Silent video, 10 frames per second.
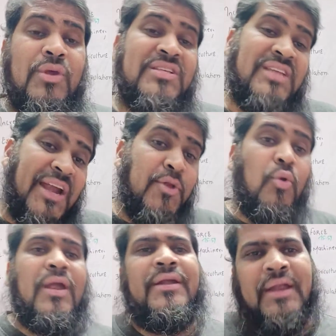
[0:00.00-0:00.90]
is
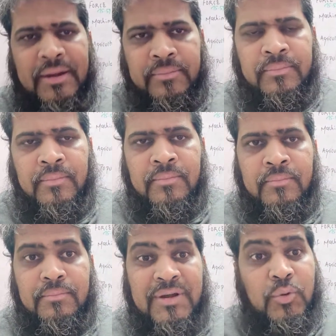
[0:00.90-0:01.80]
educated
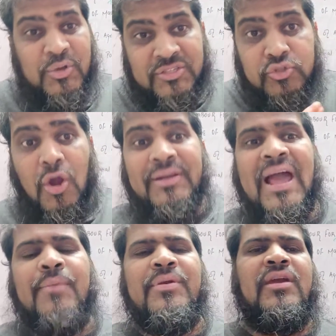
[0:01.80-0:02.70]
but who is not
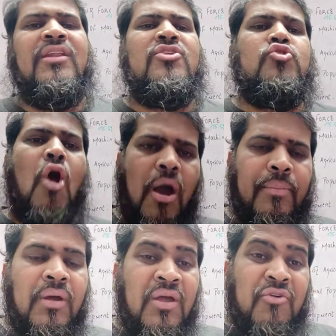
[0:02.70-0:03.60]
having any
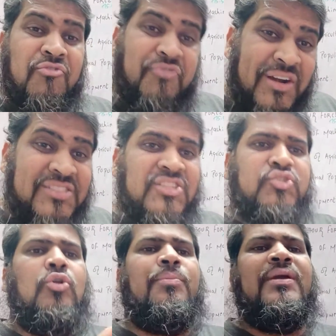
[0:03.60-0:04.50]
job, funds
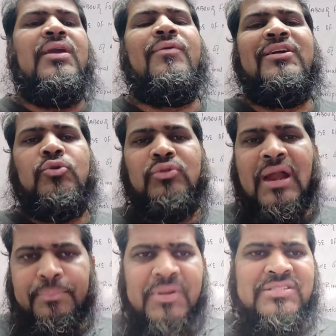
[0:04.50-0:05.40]
should be given to
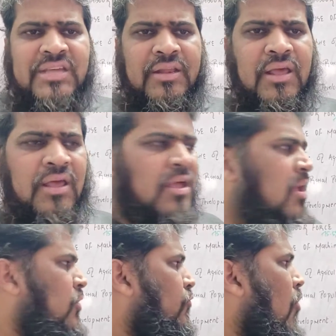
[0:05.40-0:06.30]
that person
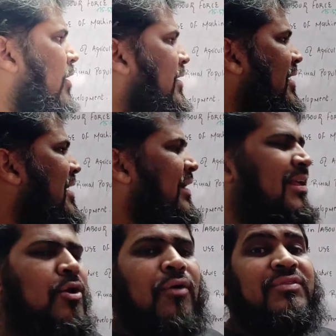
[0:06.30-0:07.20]
for
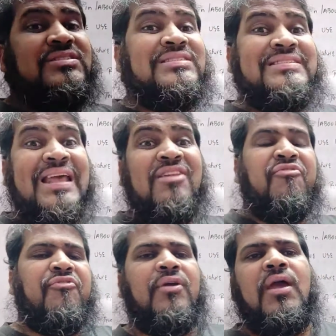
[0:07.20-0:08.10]
creating of the
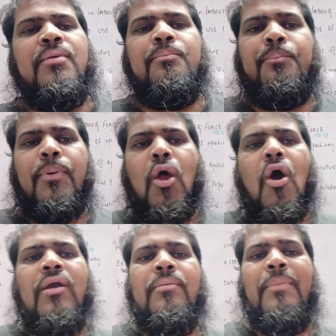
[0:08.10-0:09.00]

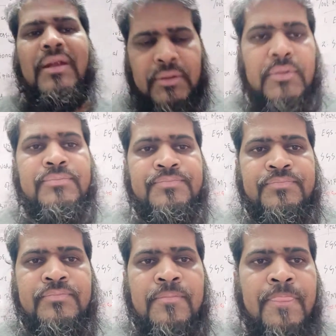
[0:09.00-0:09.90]
self-employment.
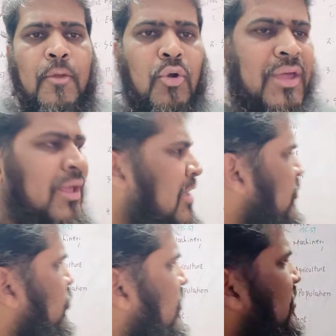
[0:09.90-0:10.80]
Okay,
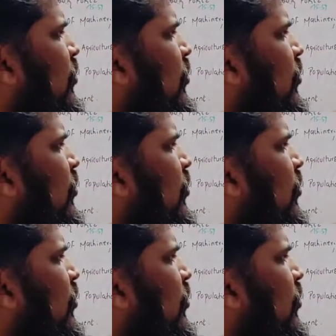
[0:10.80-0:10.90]
so this is